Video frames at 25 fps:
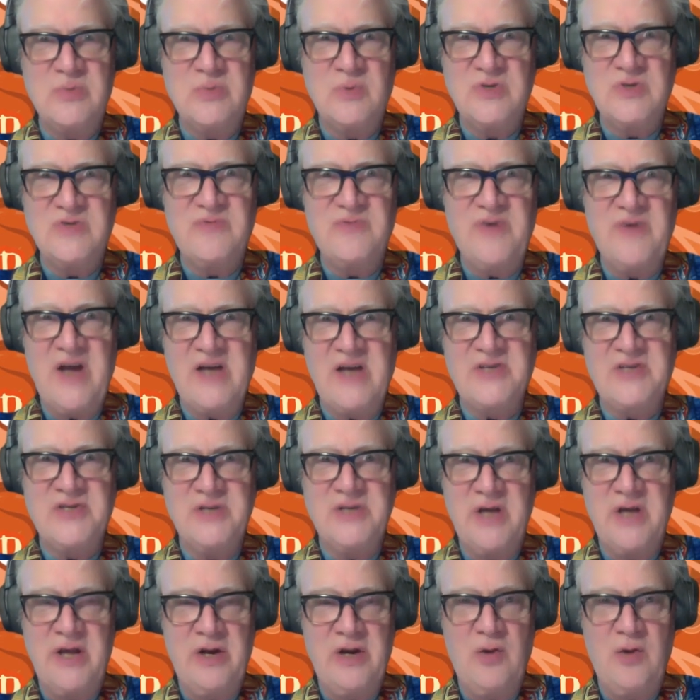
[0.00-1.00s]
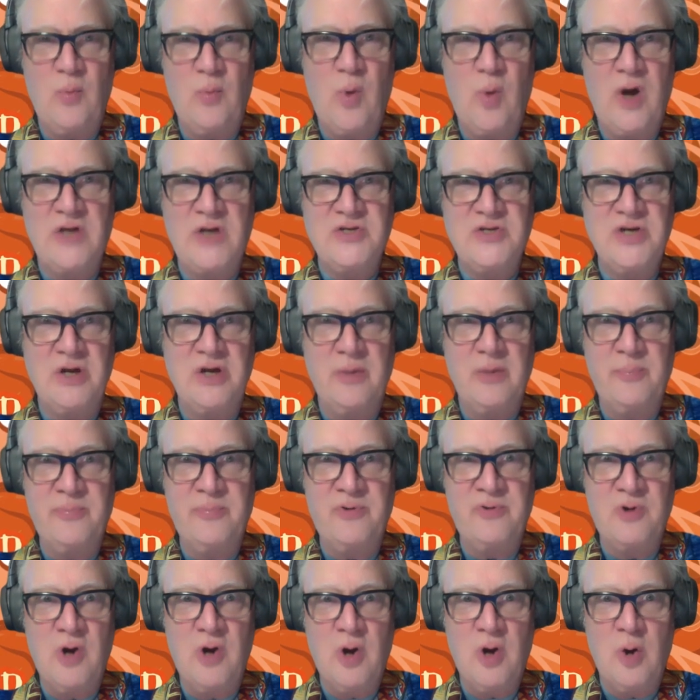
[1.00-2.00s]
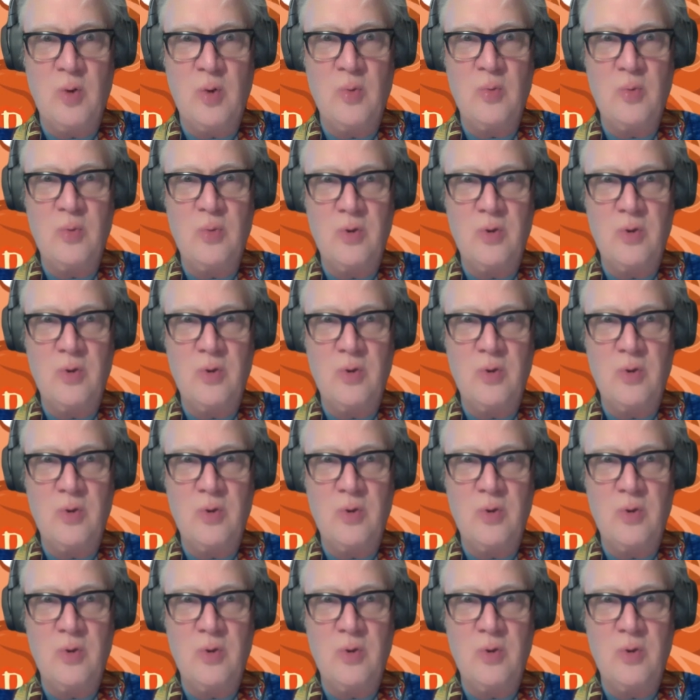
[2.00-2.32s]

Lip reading: was fascinated watching a pro